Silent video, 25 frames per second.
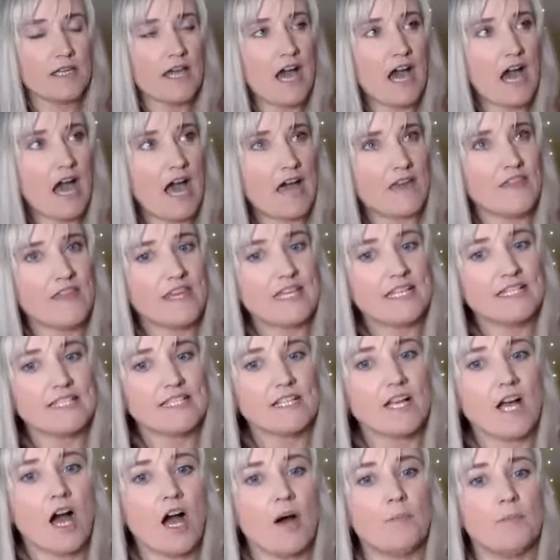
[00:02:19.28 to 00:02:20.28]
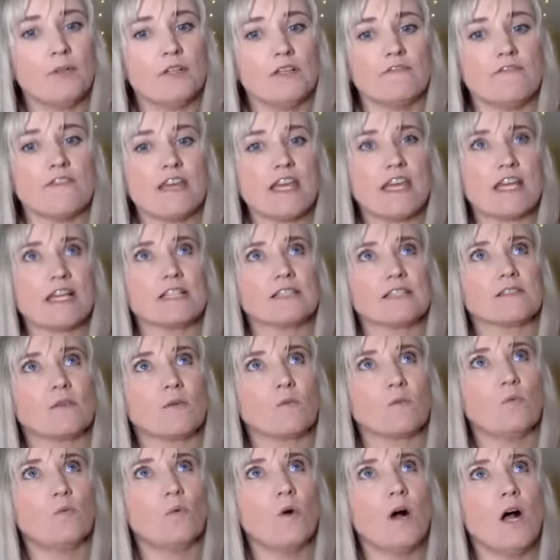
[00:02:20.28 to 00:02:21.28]
I think it's a couple of things.
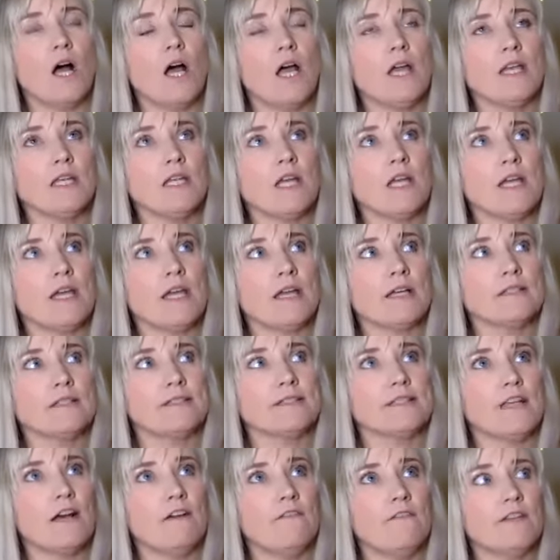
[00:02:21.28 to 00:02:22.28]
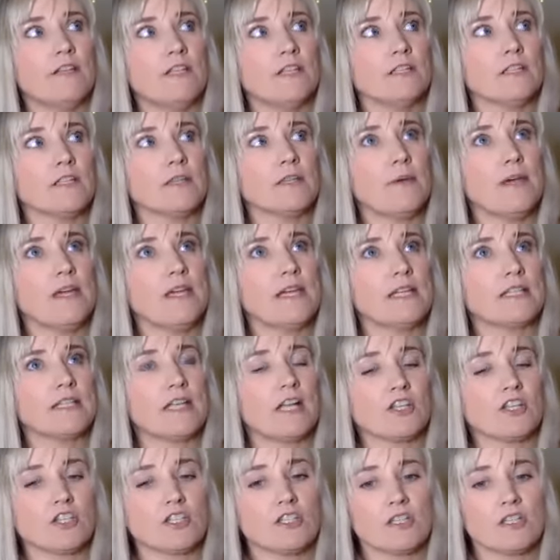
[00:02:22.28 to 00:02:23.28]
One is definitely paying
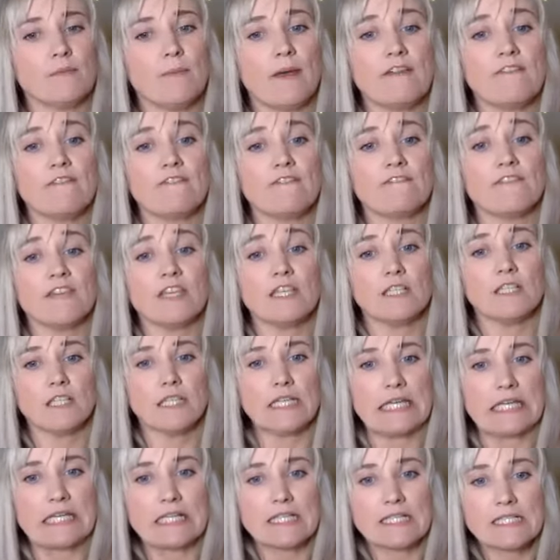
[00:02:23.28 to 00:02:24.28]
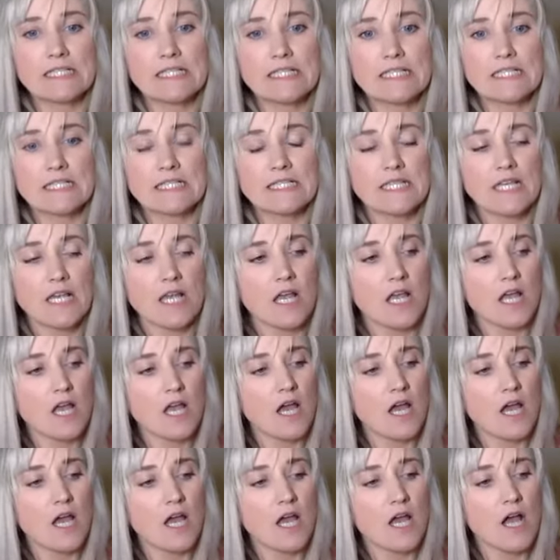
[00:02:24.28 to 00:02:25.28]
attention to my feelings.
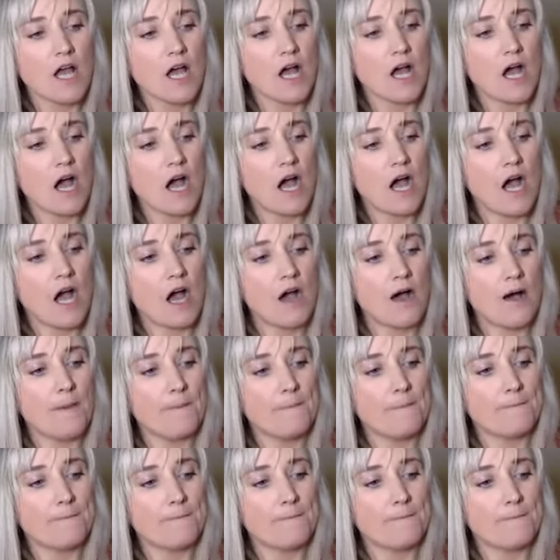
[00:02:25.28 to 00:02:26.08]
I